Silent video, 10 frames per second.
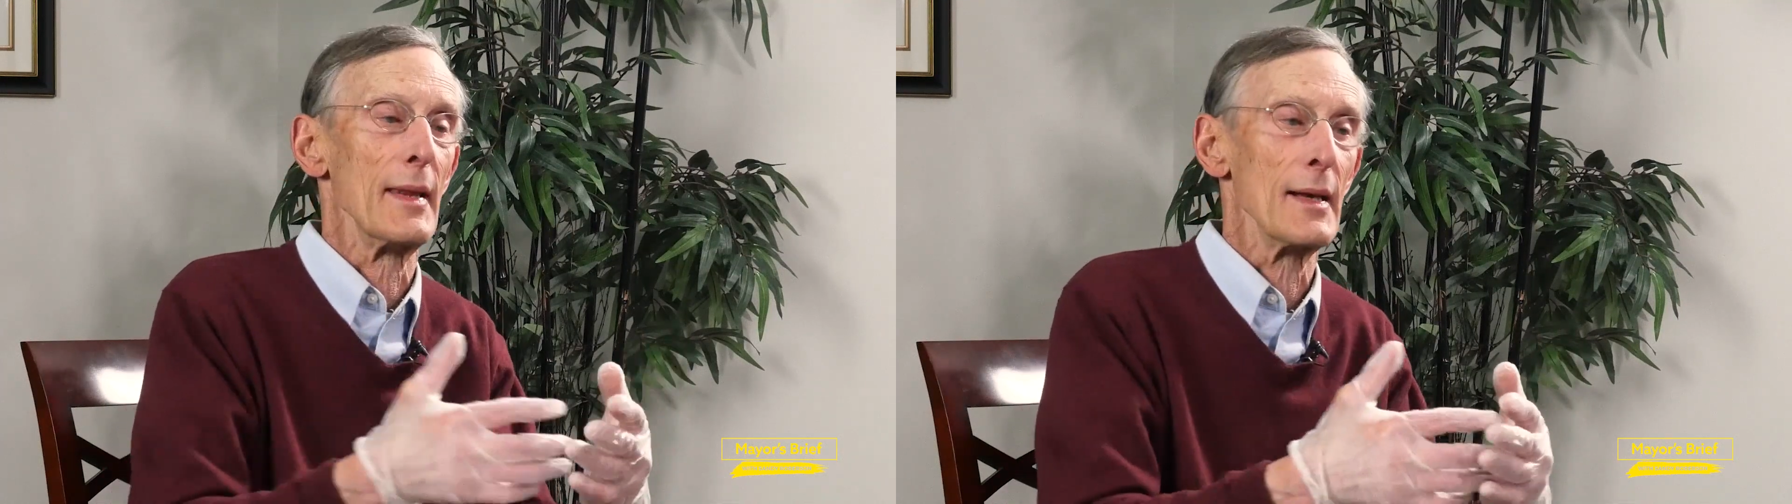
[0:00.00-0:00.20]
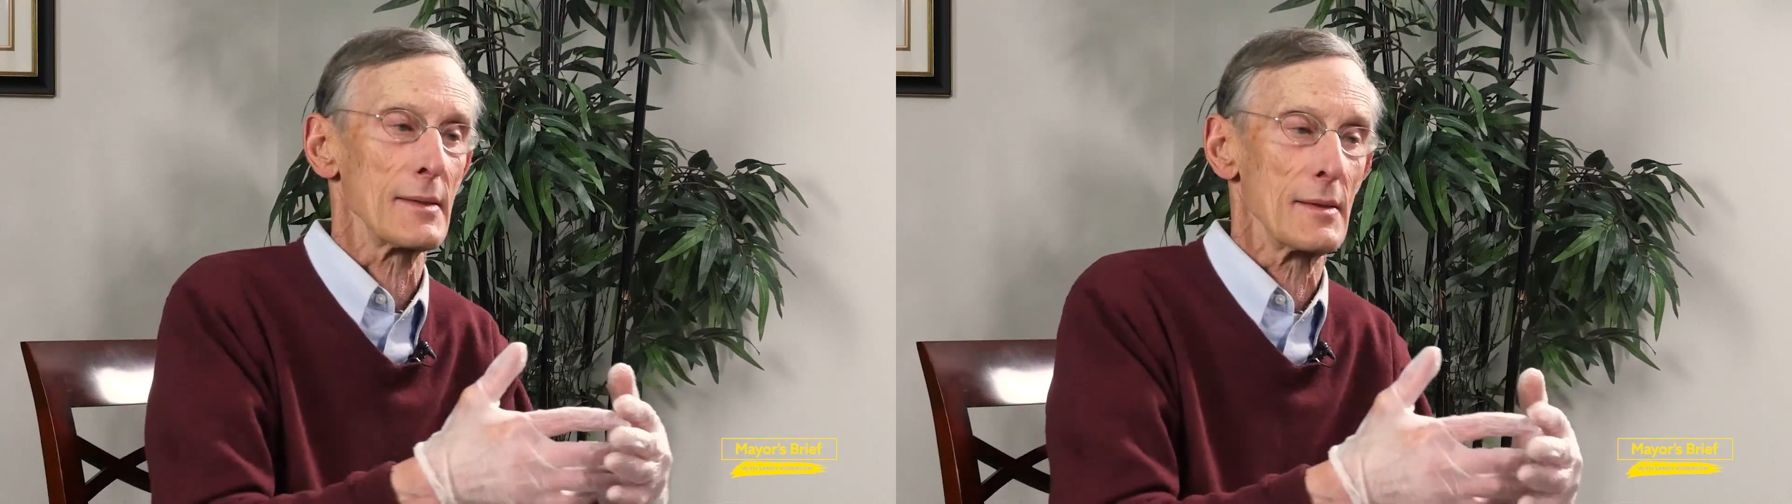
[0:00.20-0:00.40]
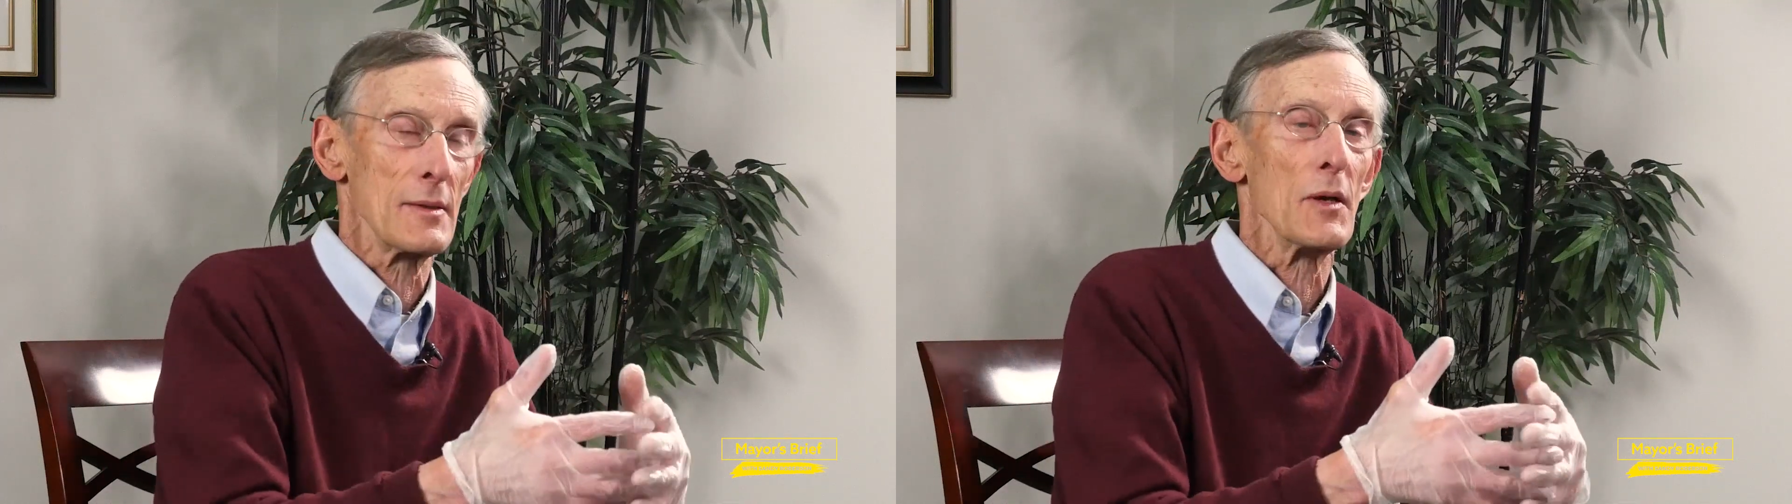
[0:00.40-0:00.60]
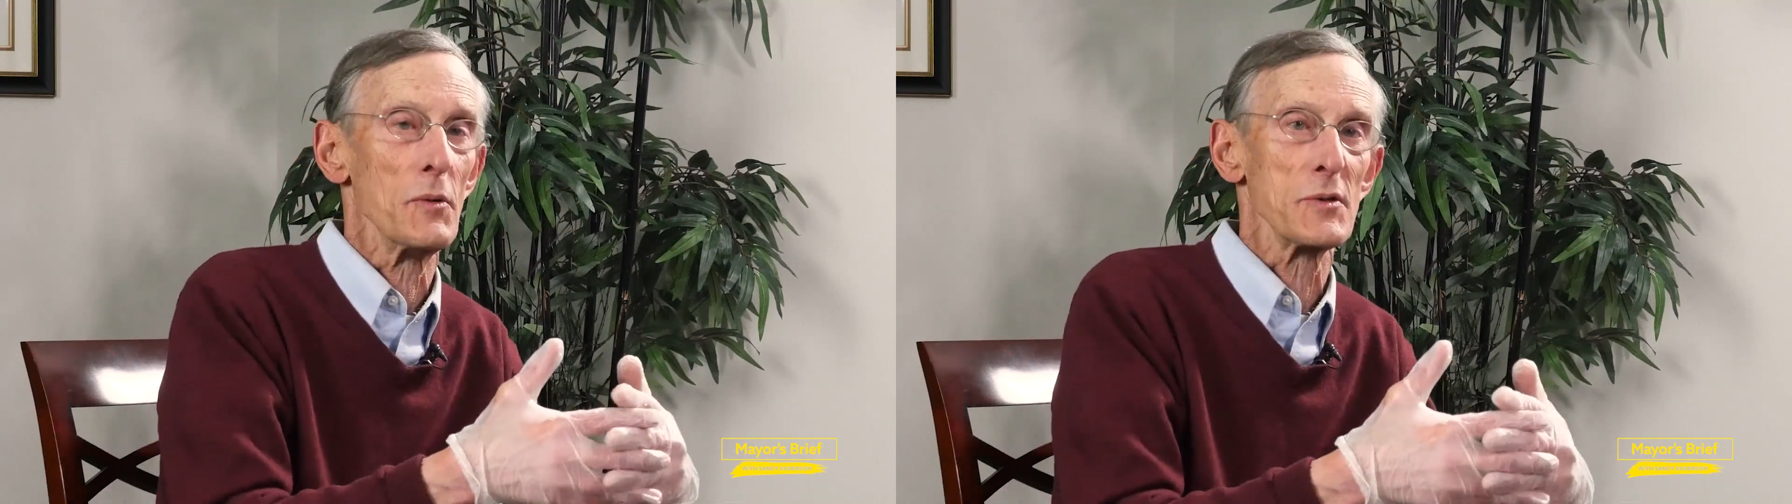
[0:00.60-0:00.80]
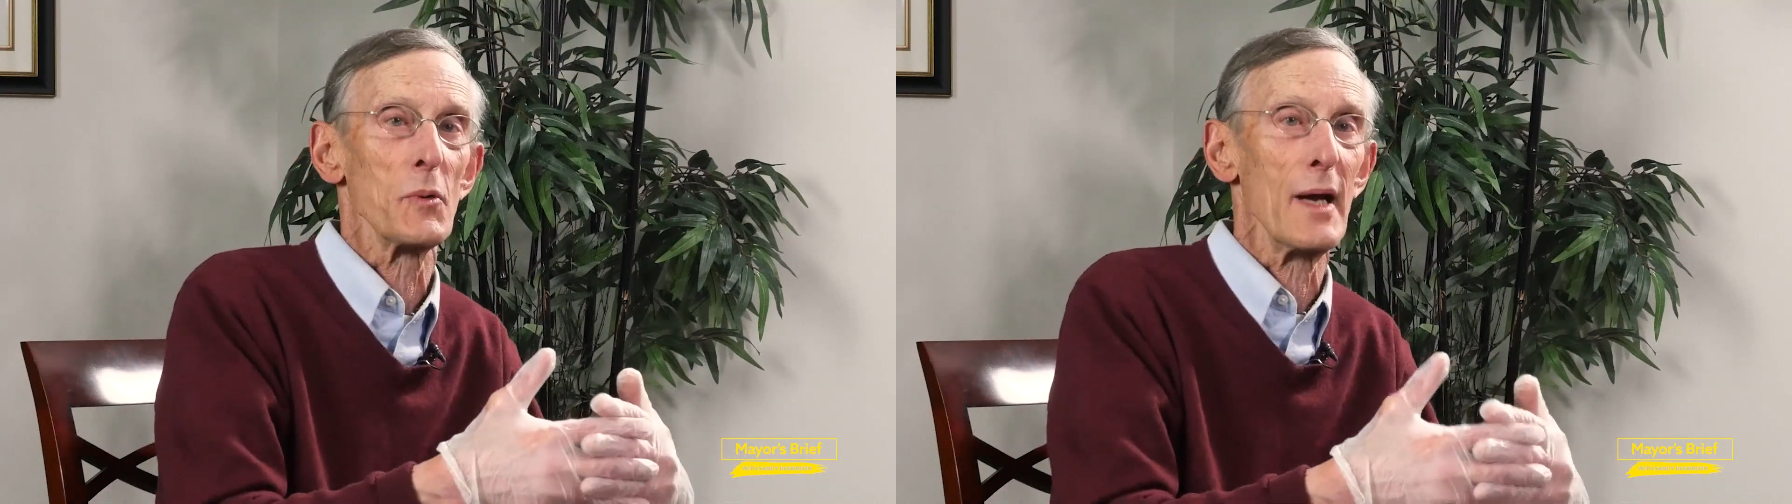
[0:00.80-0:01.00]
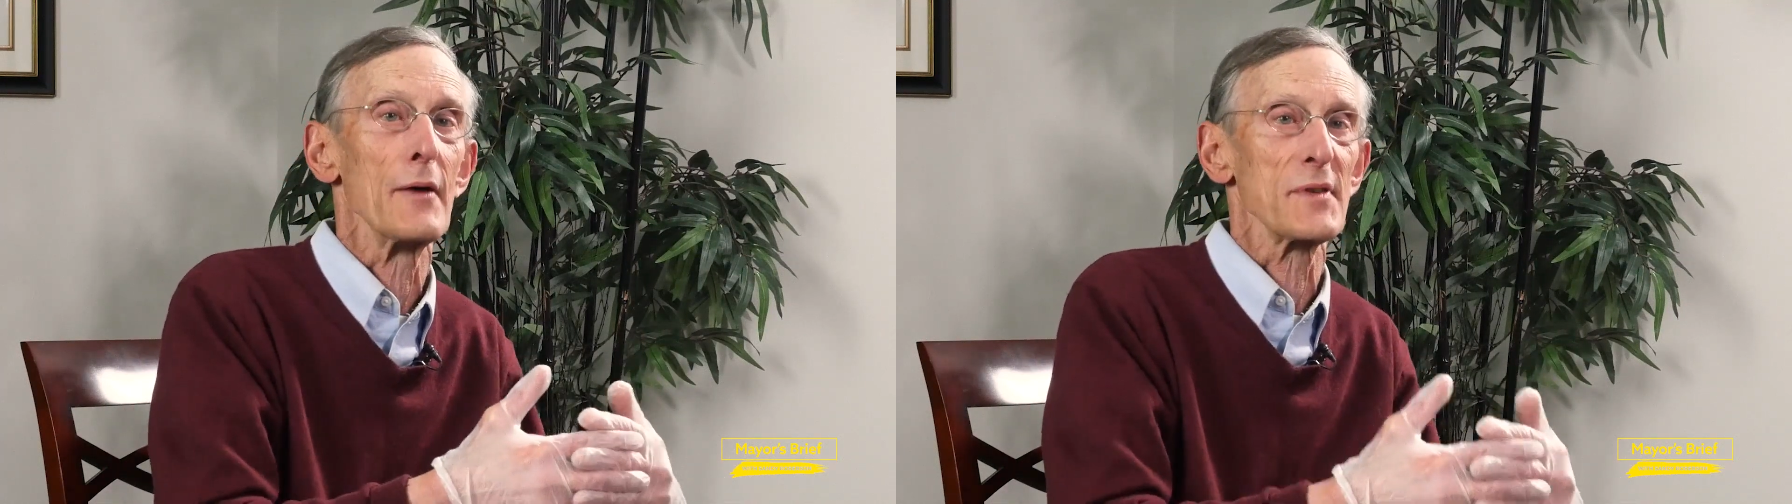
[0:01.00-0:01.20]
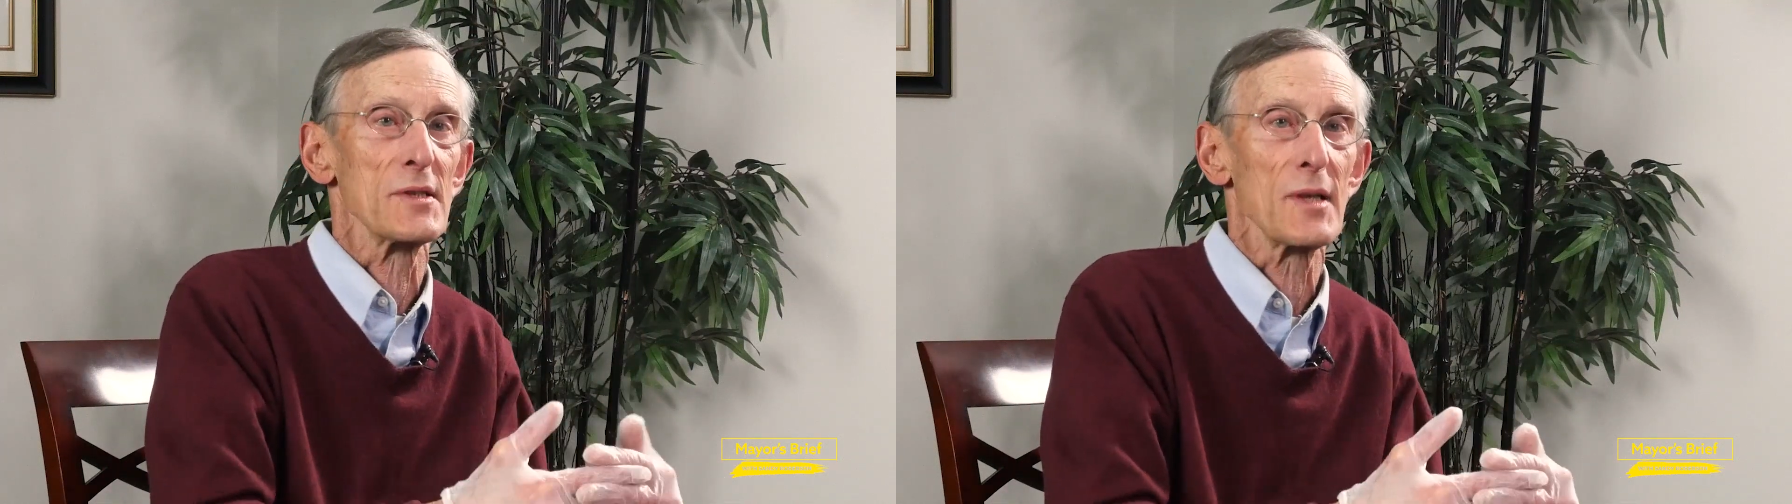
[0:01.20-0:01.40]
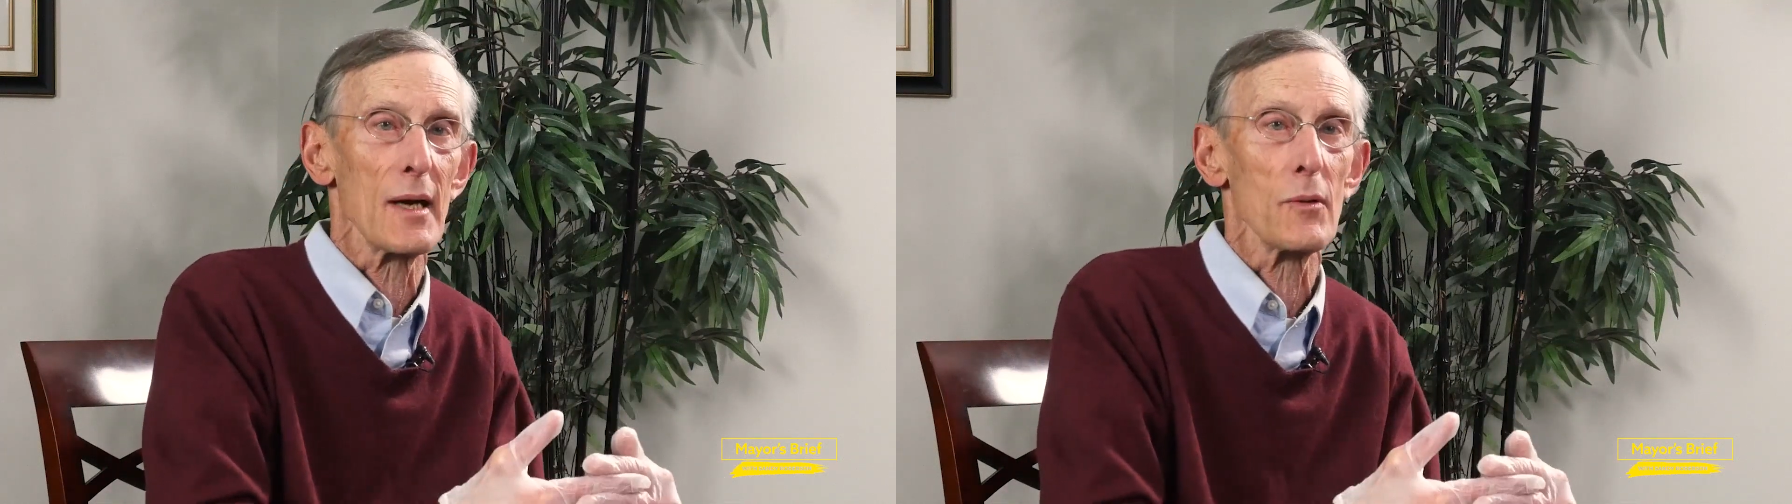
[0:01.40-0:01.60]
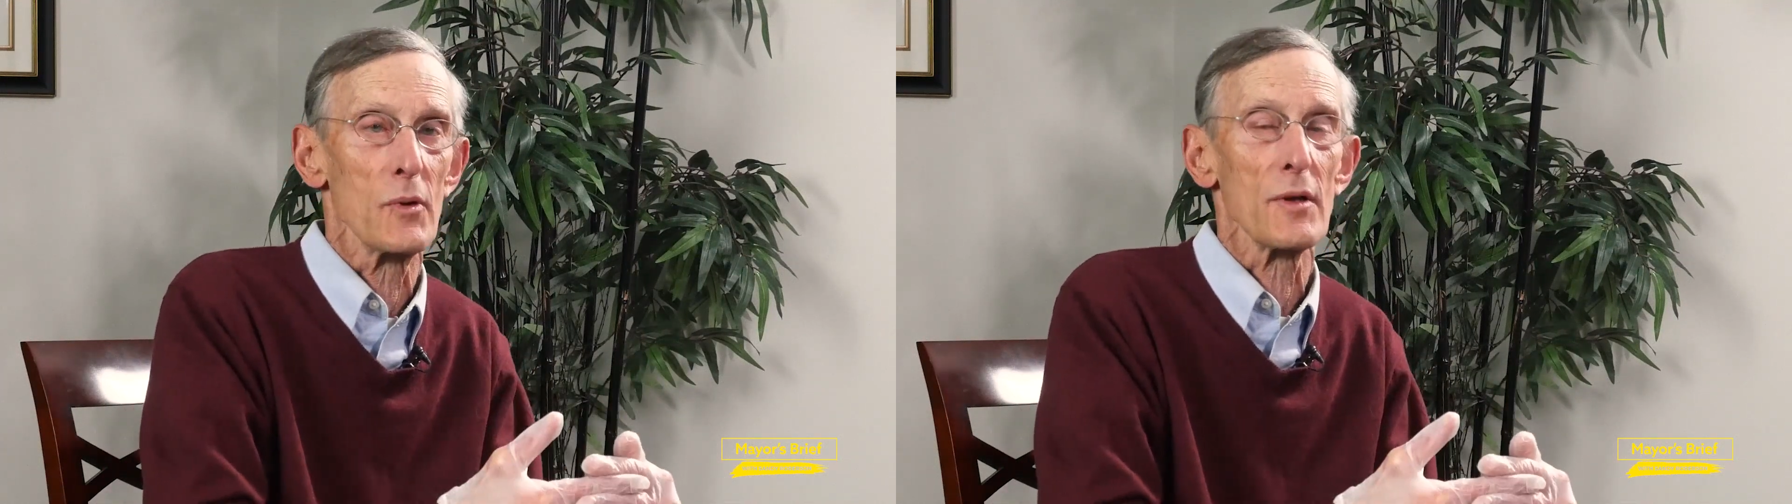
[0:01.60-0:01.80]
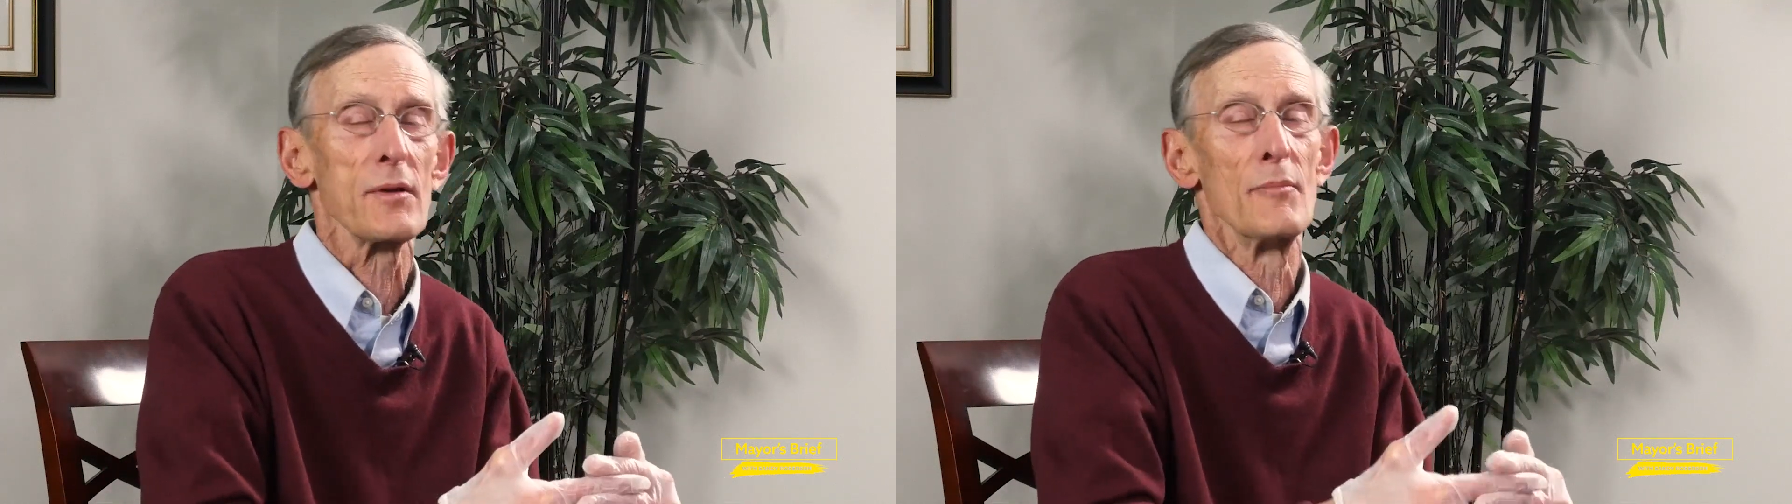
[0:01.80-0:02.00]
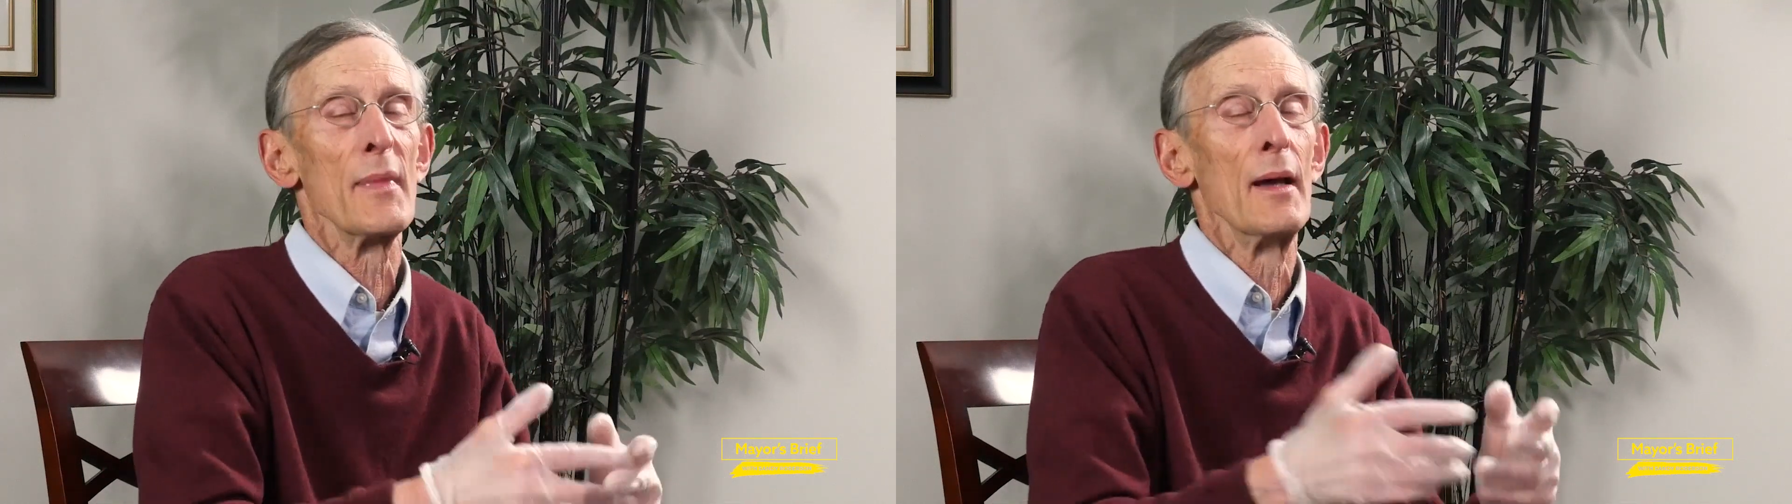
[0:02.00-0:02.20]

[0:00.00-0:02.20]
at, you know, which we have to start with.